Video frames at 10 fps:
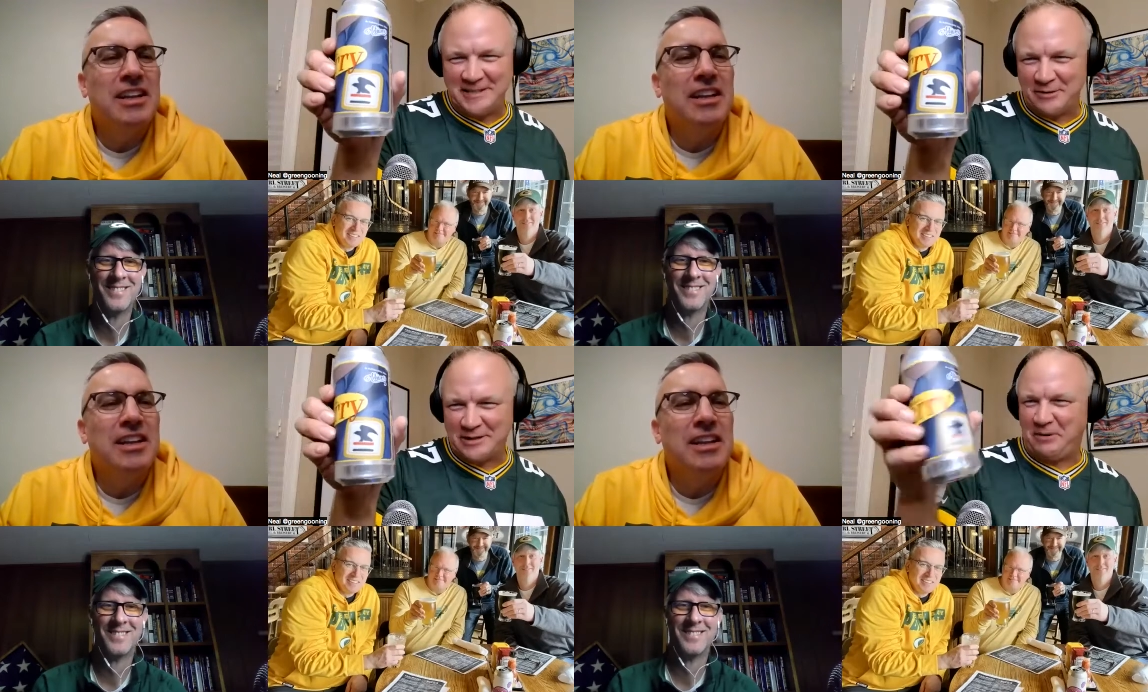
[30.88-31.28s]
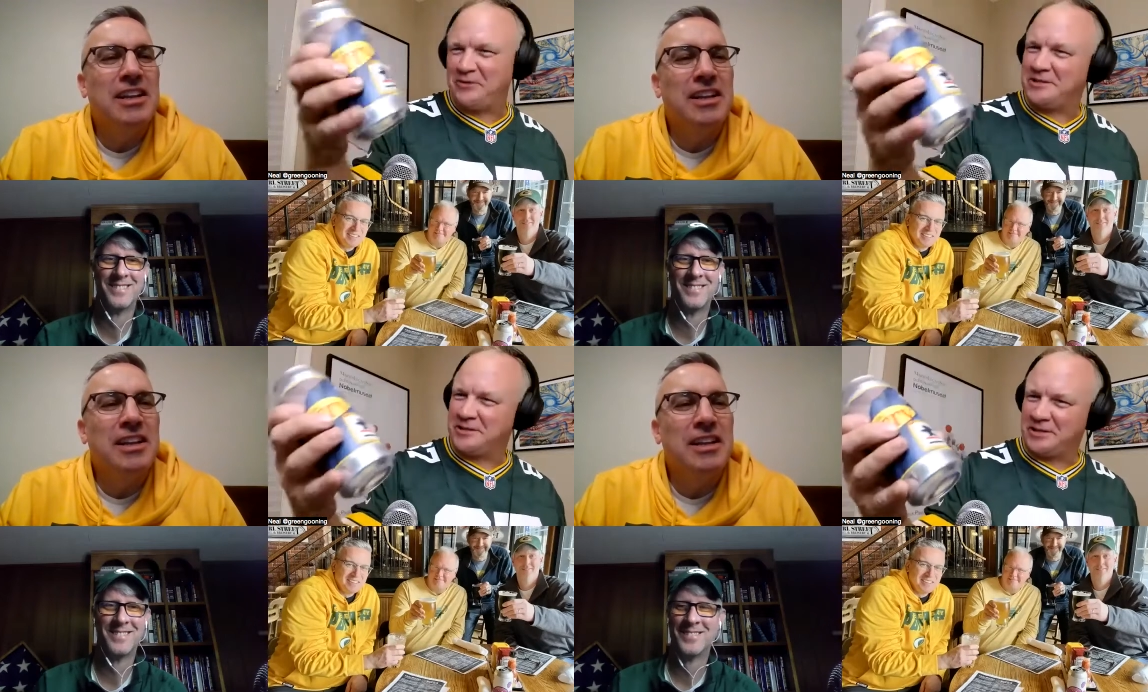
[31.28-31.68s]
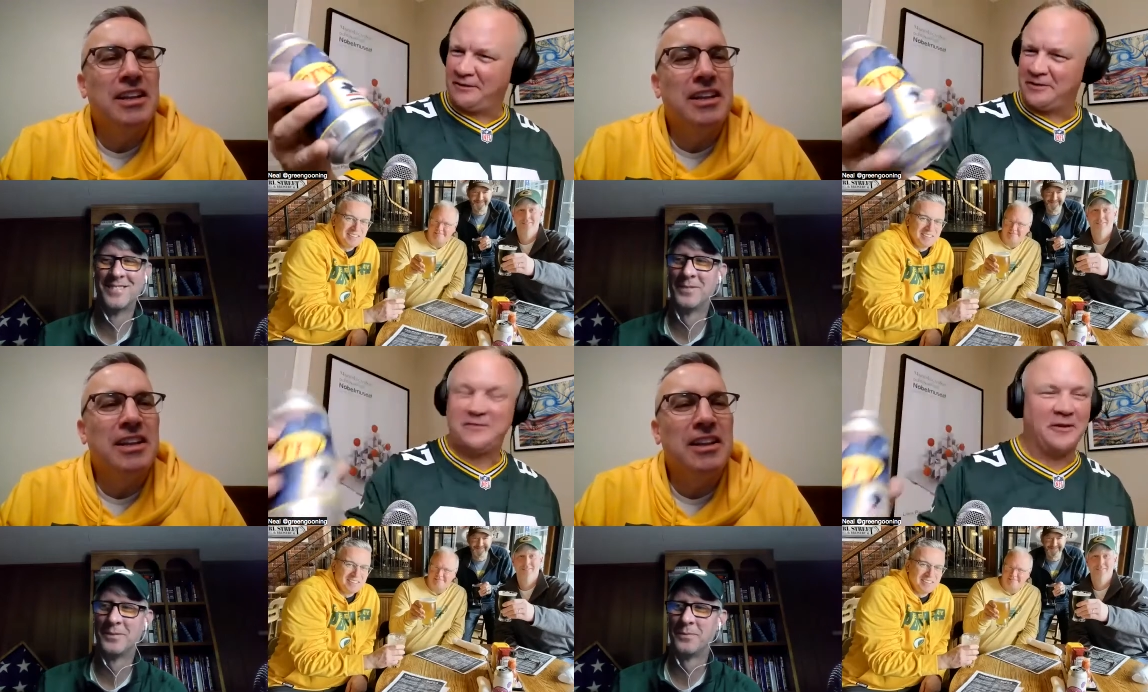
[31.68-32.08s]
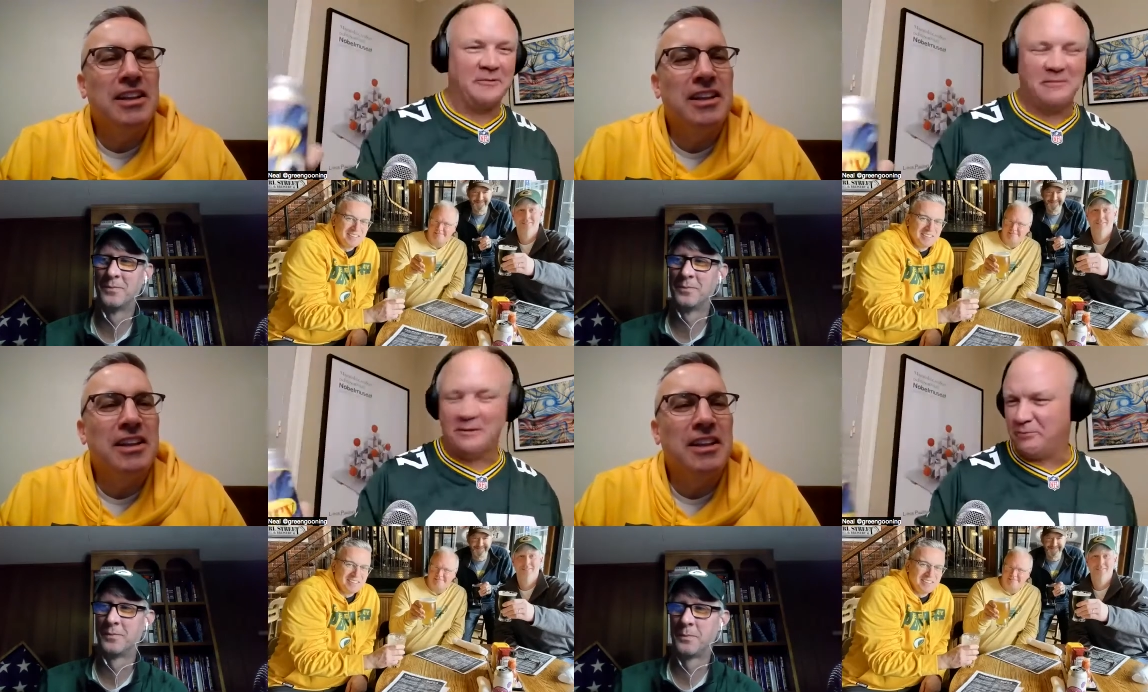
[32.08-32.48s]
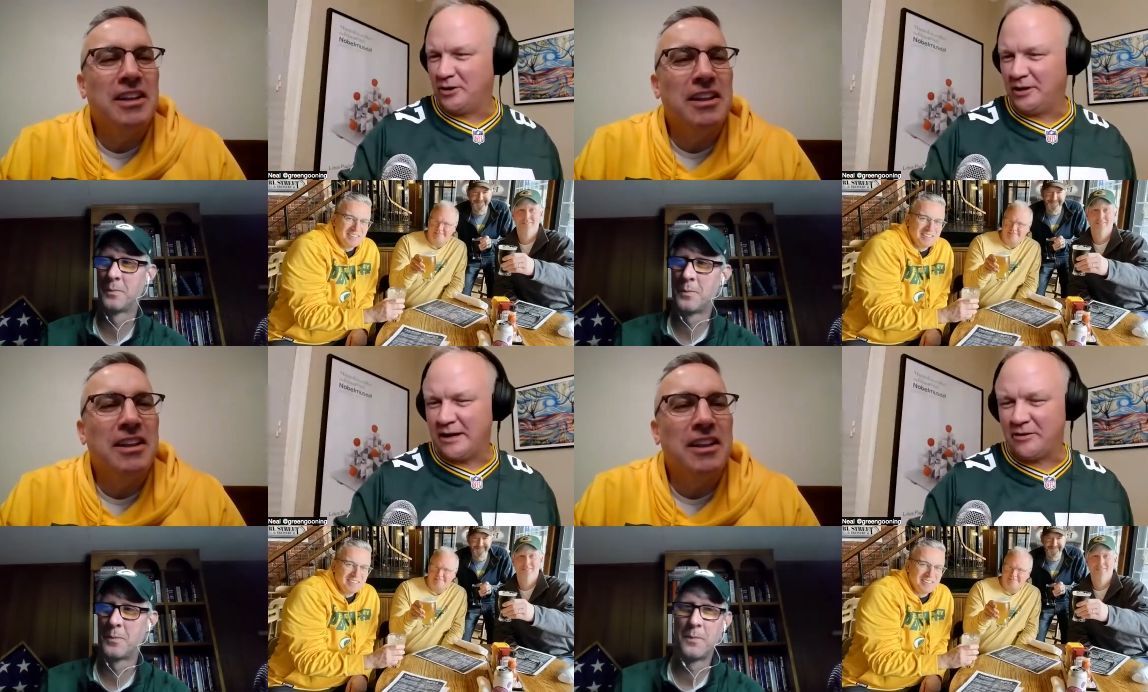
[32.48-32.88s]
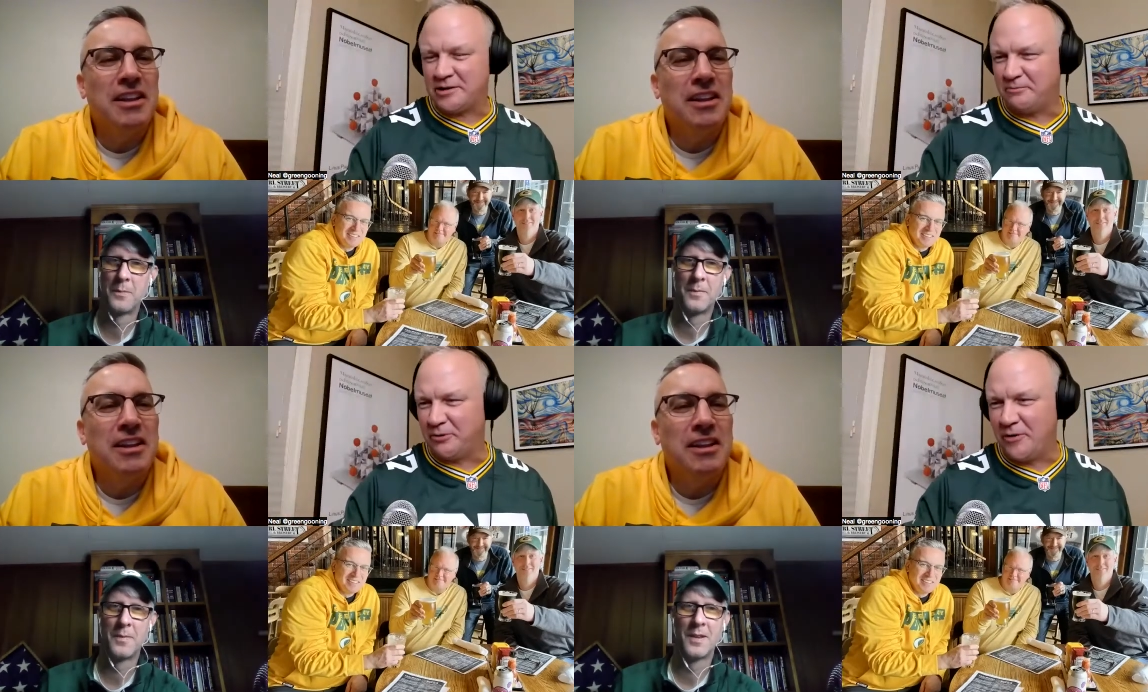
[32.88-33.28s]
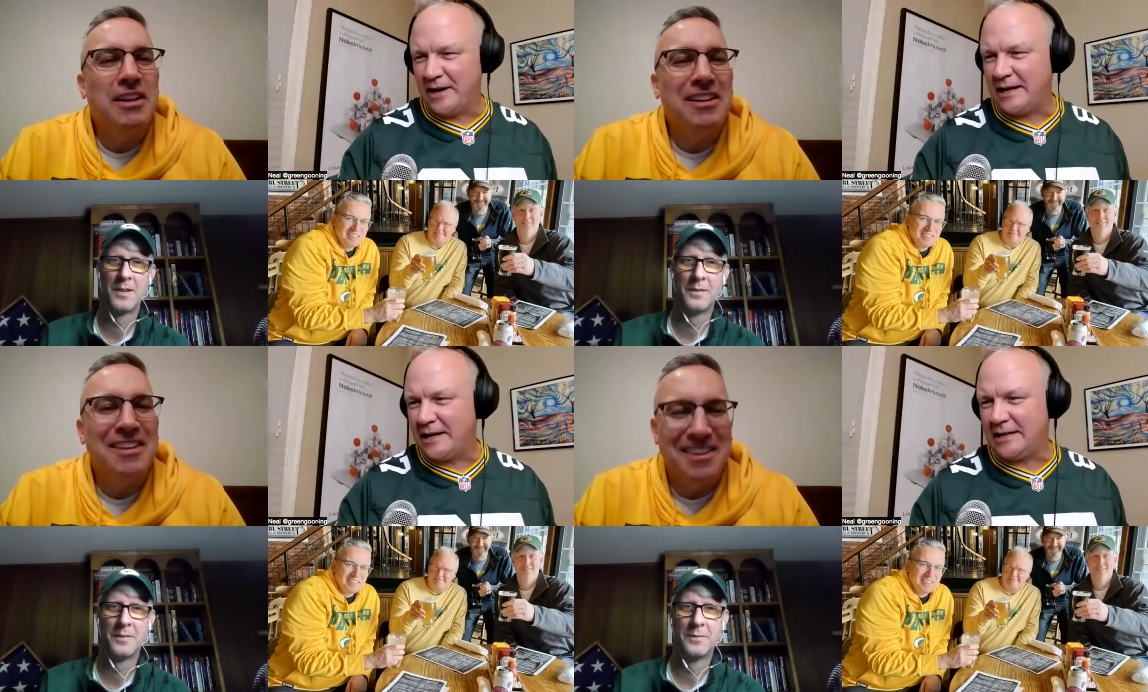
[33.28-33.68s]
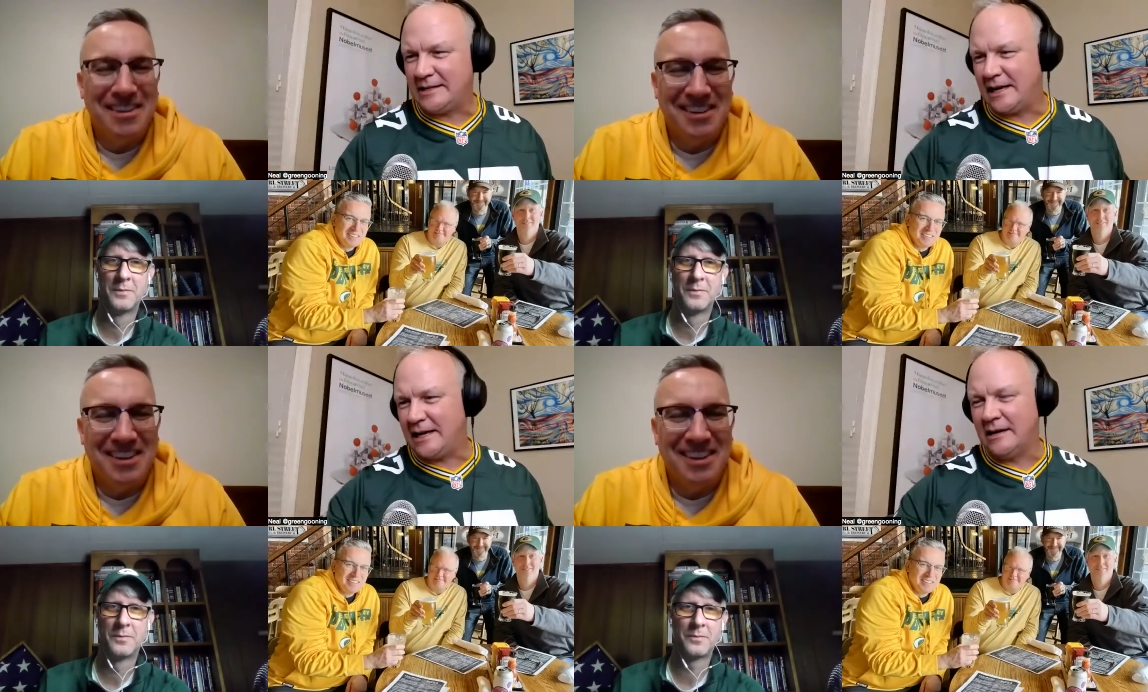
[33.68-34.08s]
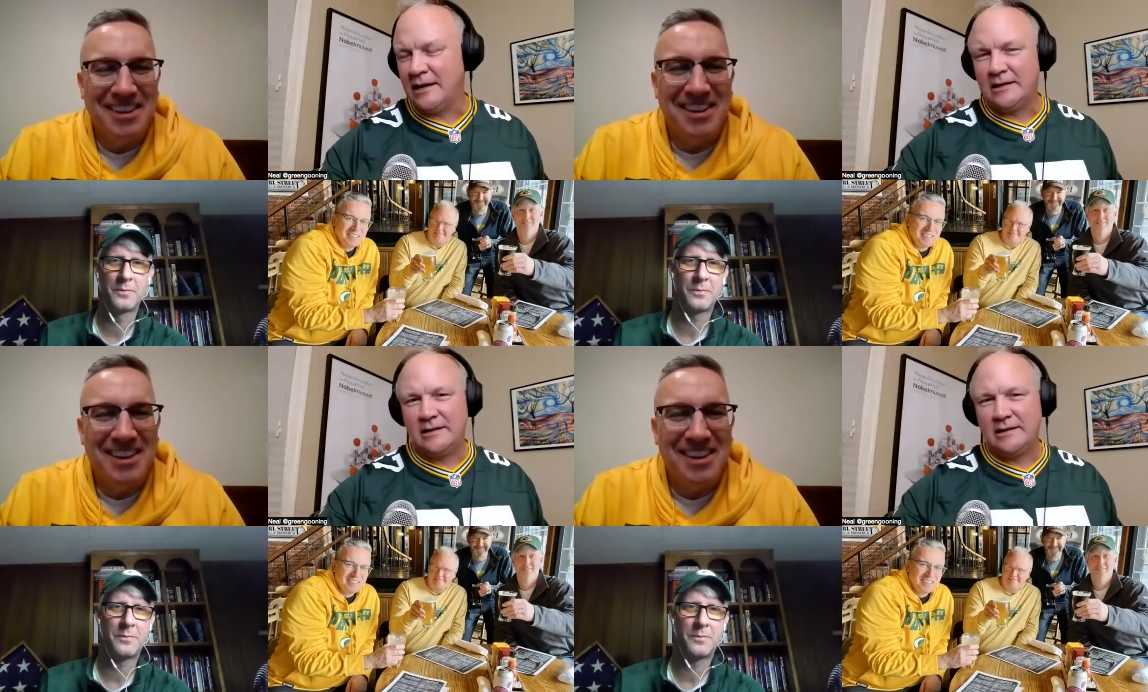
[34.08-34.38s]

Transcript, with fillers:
Speaker 1: U.S. Postal Service from Burley Oaks Brewing. It is a